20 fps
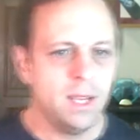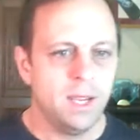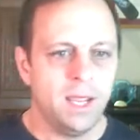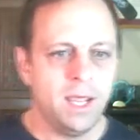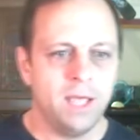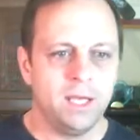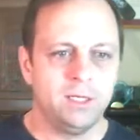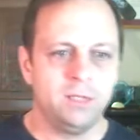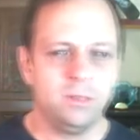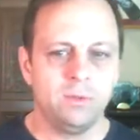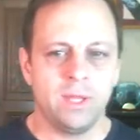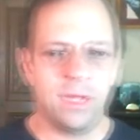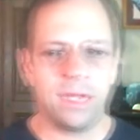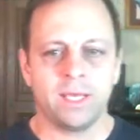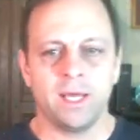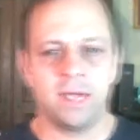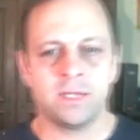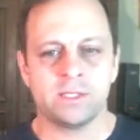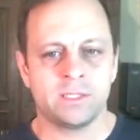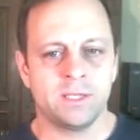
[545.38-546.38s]
and do that
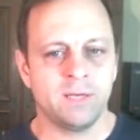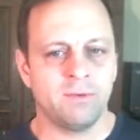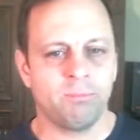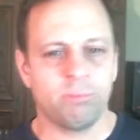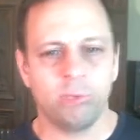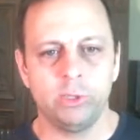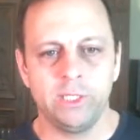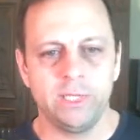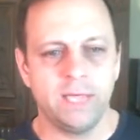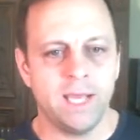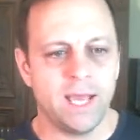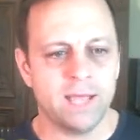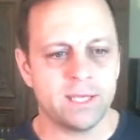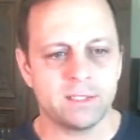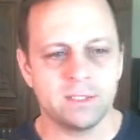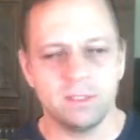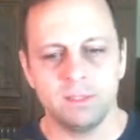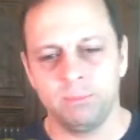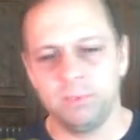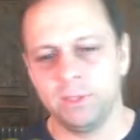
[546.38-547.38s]
kind of stuff.
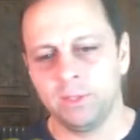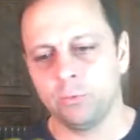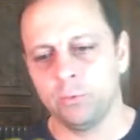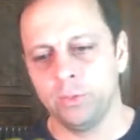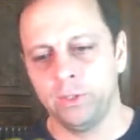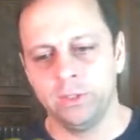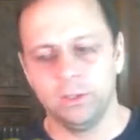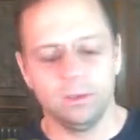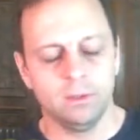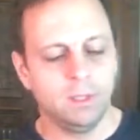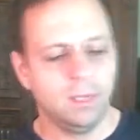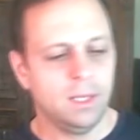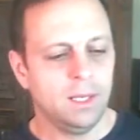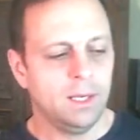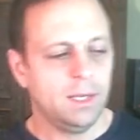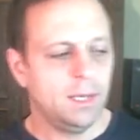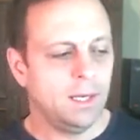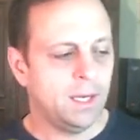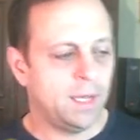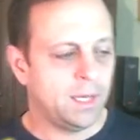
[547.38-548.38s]
Precast on the big reel.
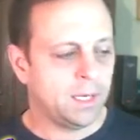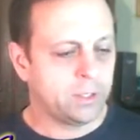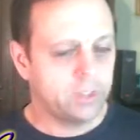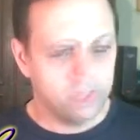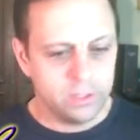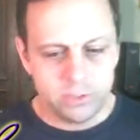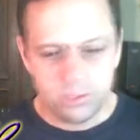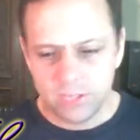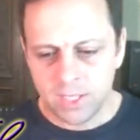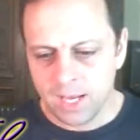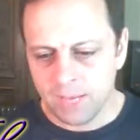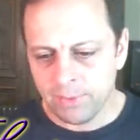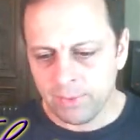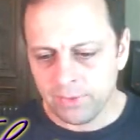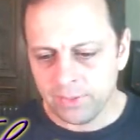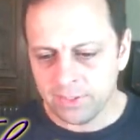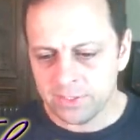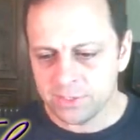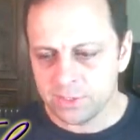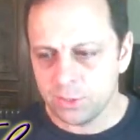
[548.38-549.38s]
Good job. I
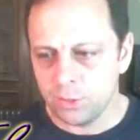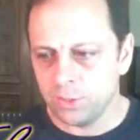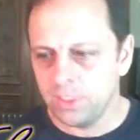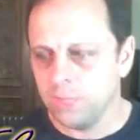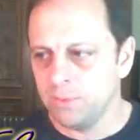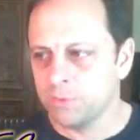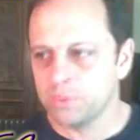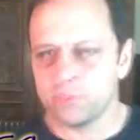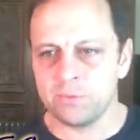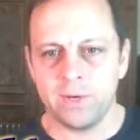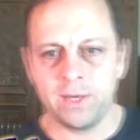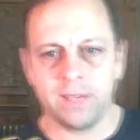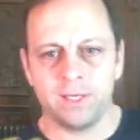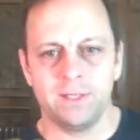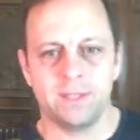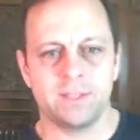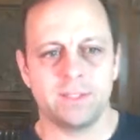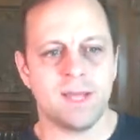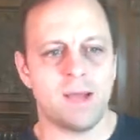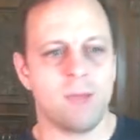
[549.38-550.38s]
think Skokie was ranked in
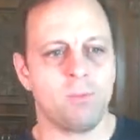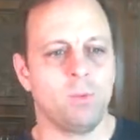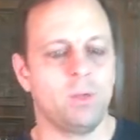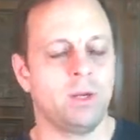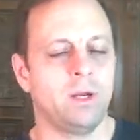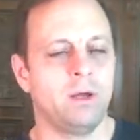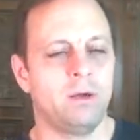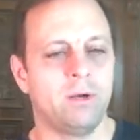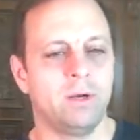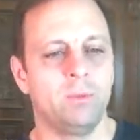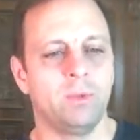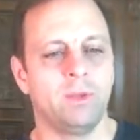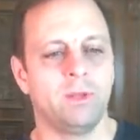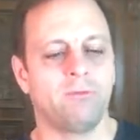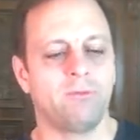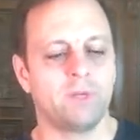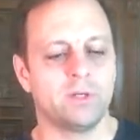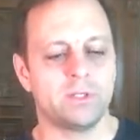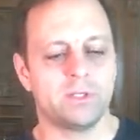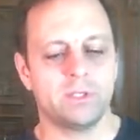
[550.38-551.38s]
the top 100 when the
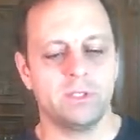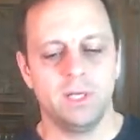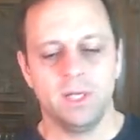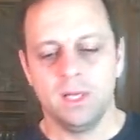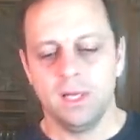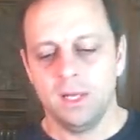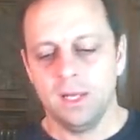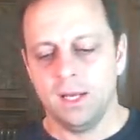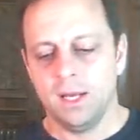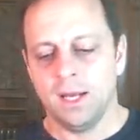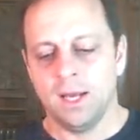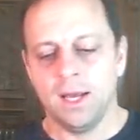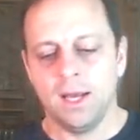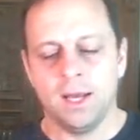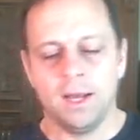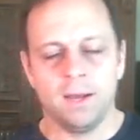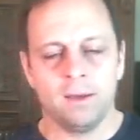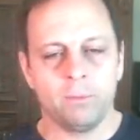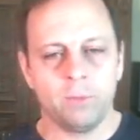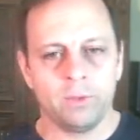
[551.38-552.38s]
first
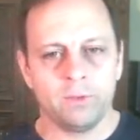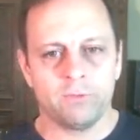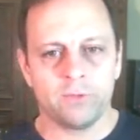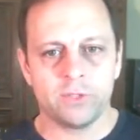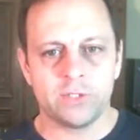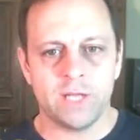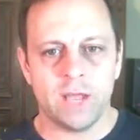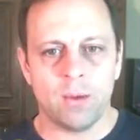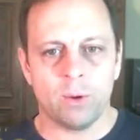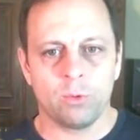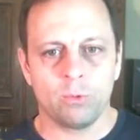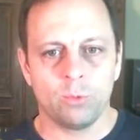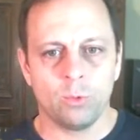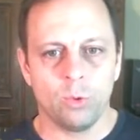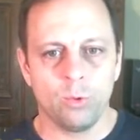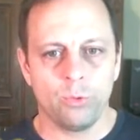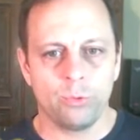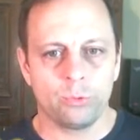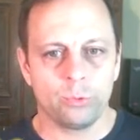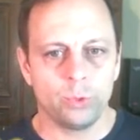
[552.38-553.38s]
hour
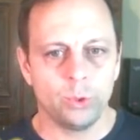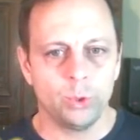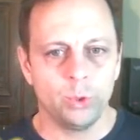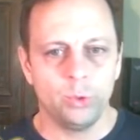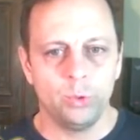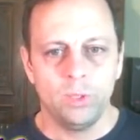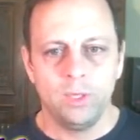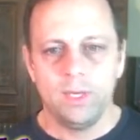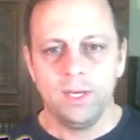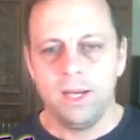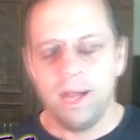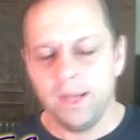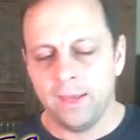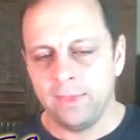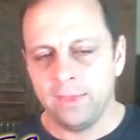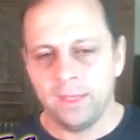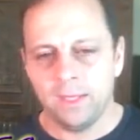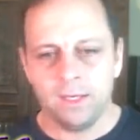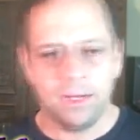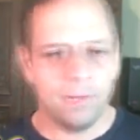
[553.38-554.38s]
rolled through.
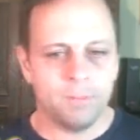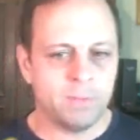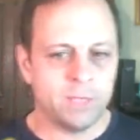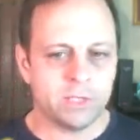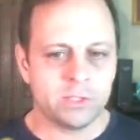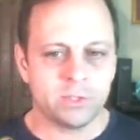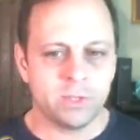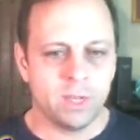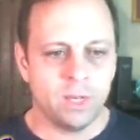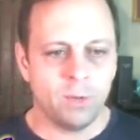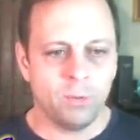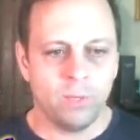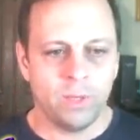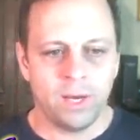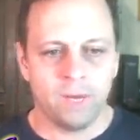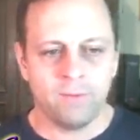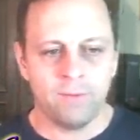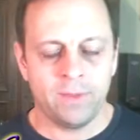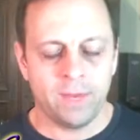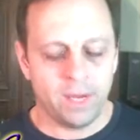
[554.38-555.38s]
And then I'm not sure how it went
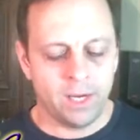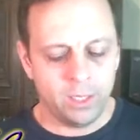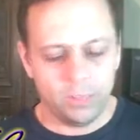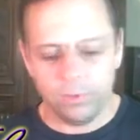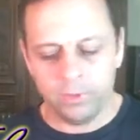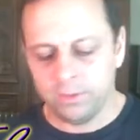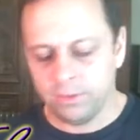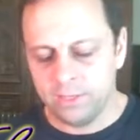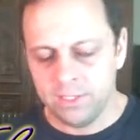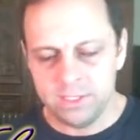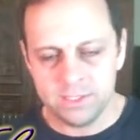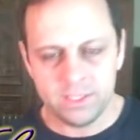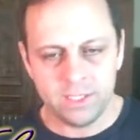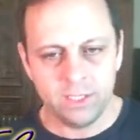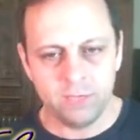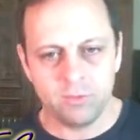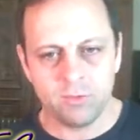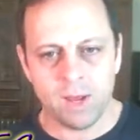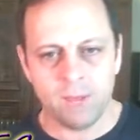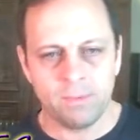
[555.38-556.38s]
after that. I know he said he
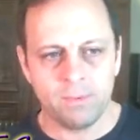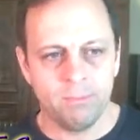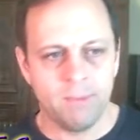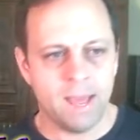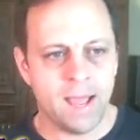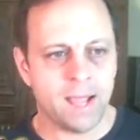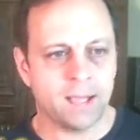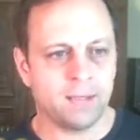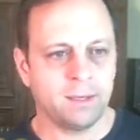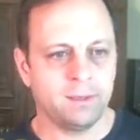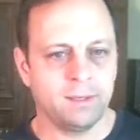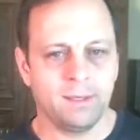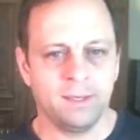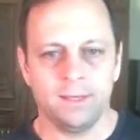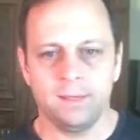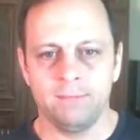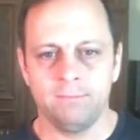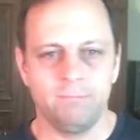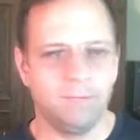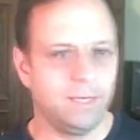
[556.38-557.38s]
dropped back,
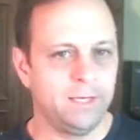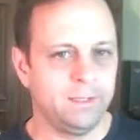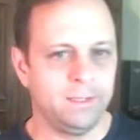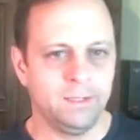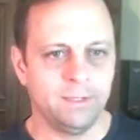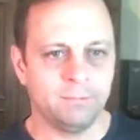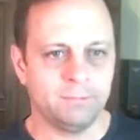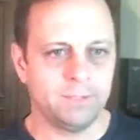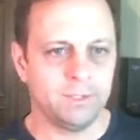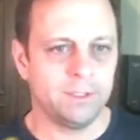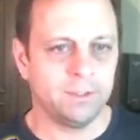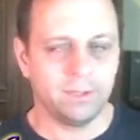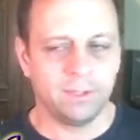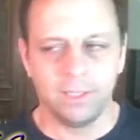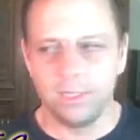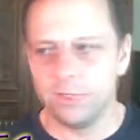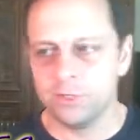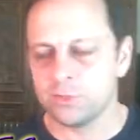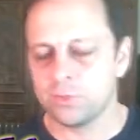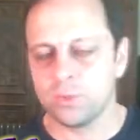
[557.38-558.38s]
and the
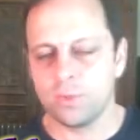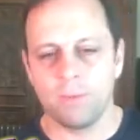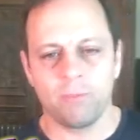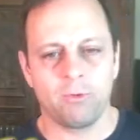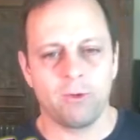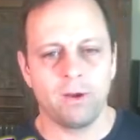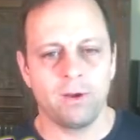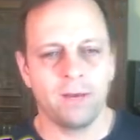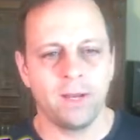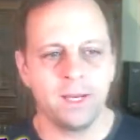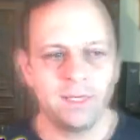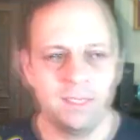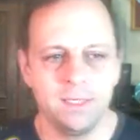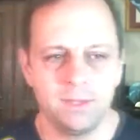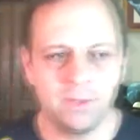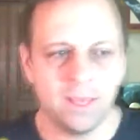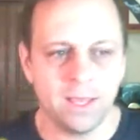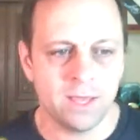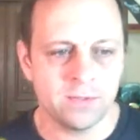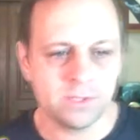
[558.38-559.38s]
leaders were up around
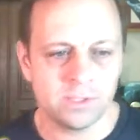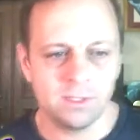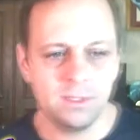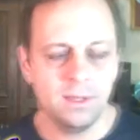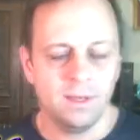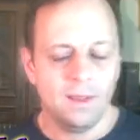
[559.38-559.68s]
19,000.